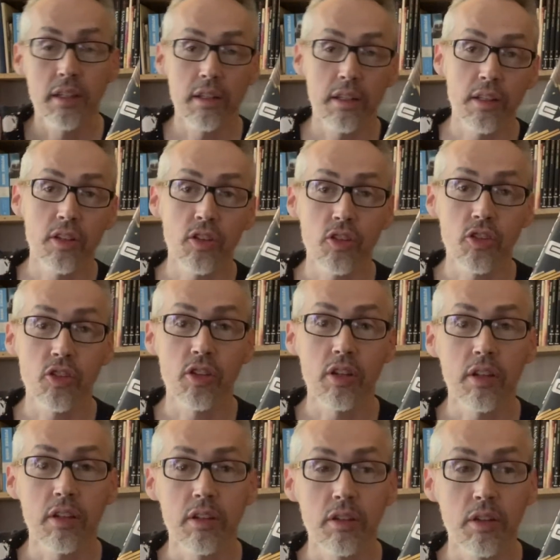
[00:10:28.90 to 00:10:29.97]
is
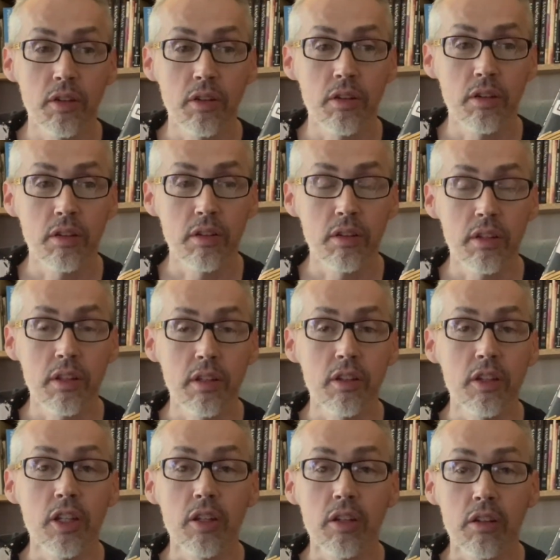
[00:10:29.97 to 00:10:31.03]

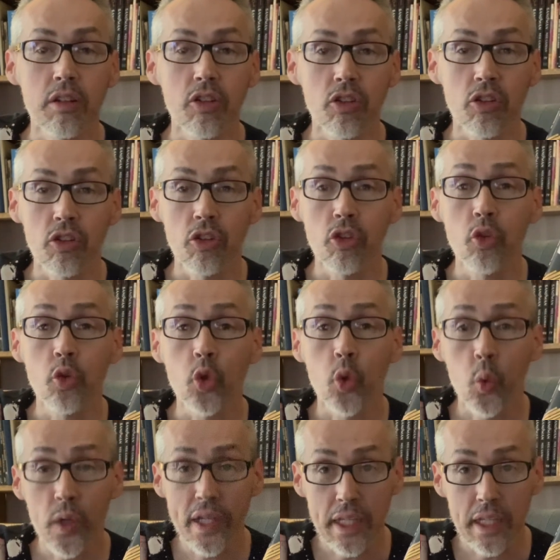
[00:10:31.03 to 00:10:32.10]
this new
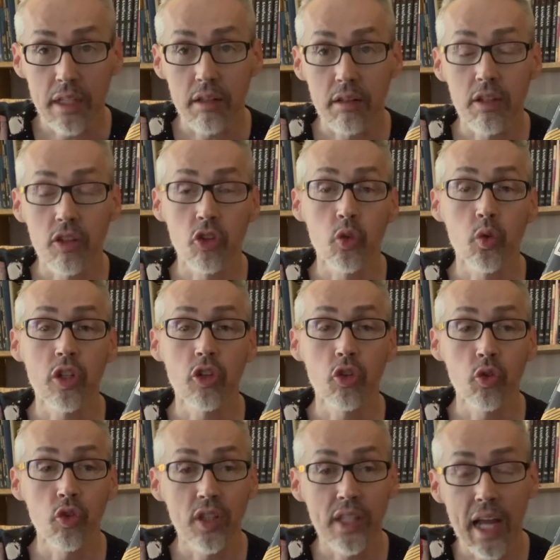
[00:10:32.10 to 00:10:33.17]
queen is going to
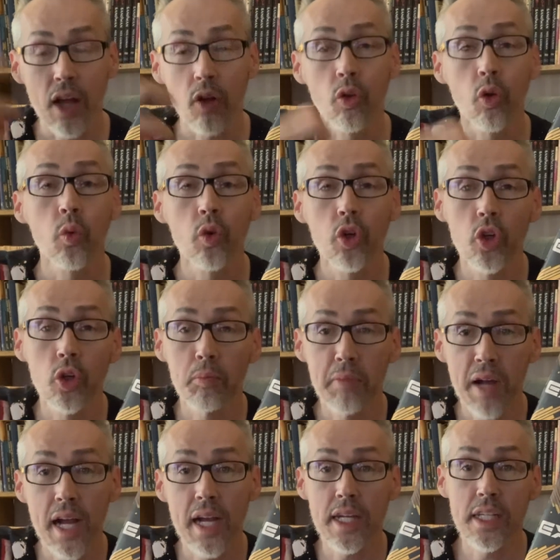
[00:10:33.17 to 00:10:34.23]
download her
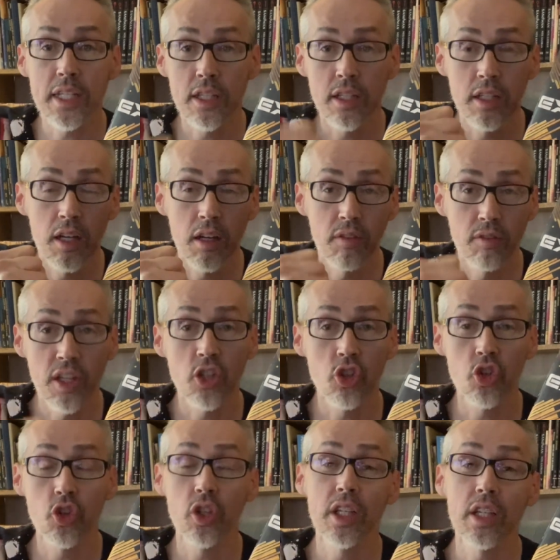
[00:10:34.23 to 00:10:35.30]
mind
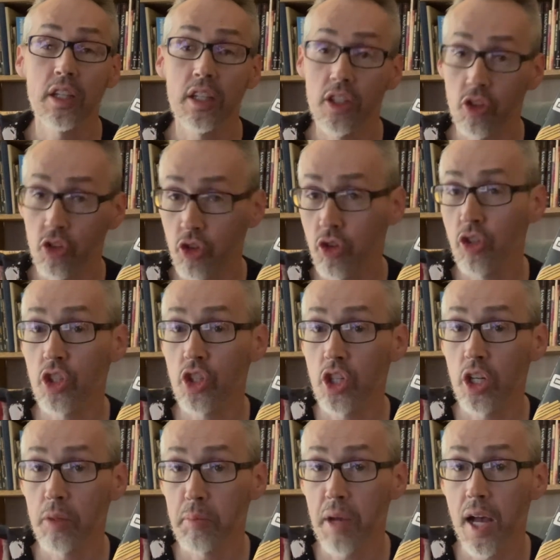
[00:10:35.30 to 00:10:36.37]
eventually into this
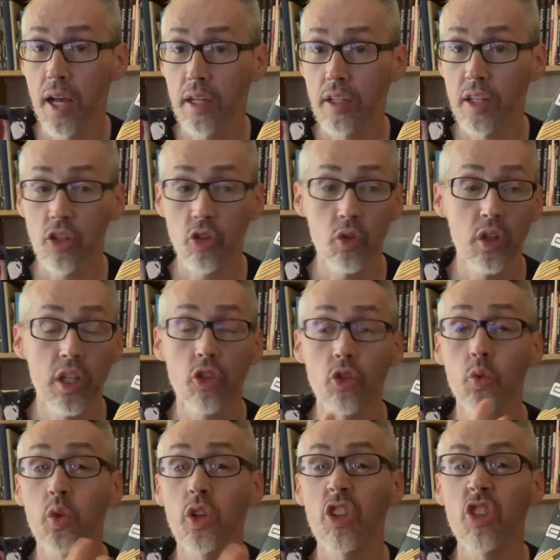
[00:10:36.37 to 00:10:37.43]
young body. That's
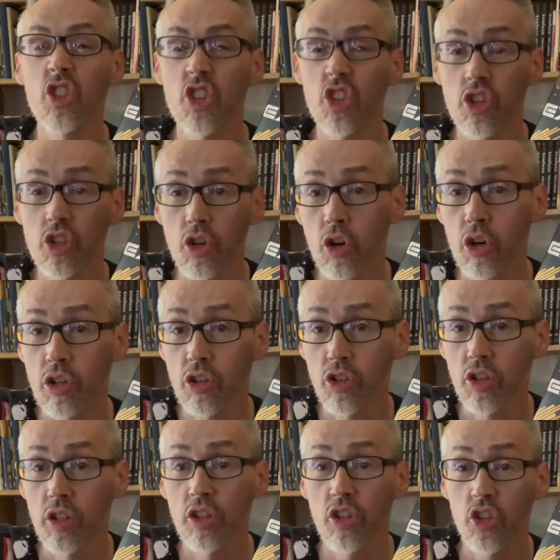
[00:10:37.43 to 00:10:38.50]
where it starts.
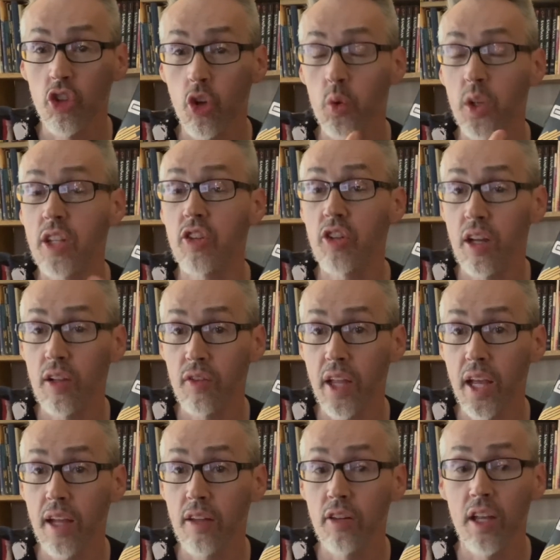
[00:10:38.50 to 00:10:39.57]
She's already done
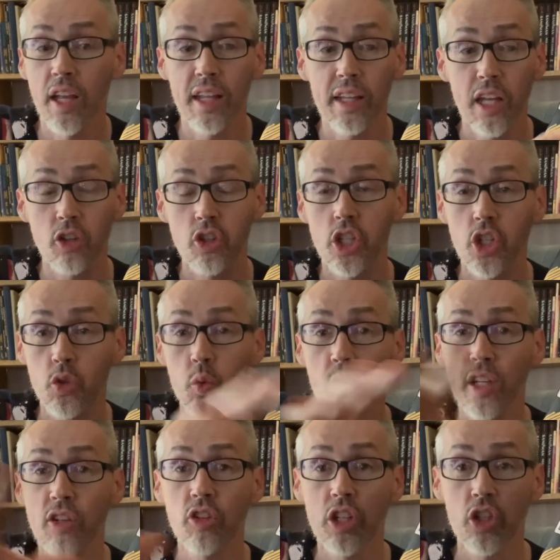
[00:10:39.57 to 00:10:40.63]
that, and now she's
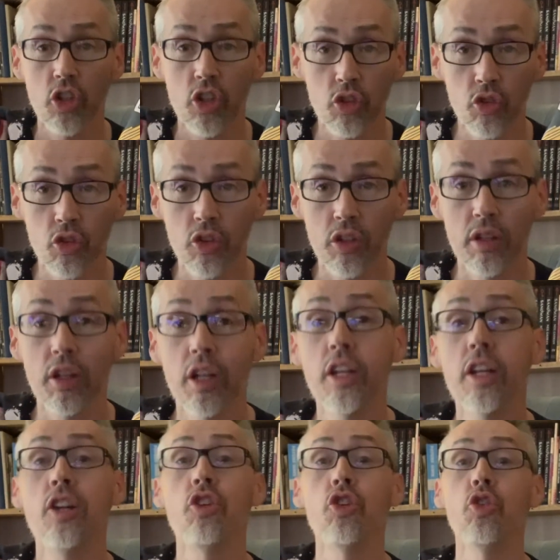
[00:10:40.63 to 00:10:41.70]
raising children
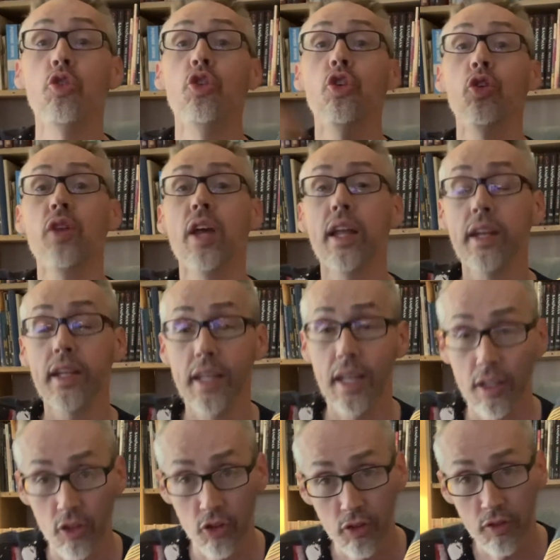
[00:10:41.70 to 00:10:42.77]
to do that again
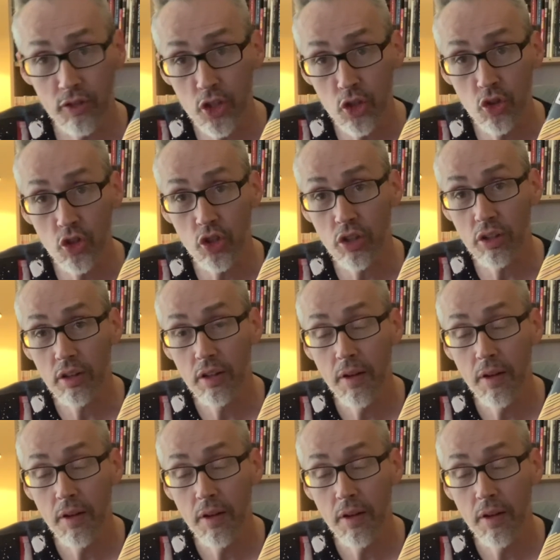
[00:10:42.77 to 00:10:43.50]
in the future.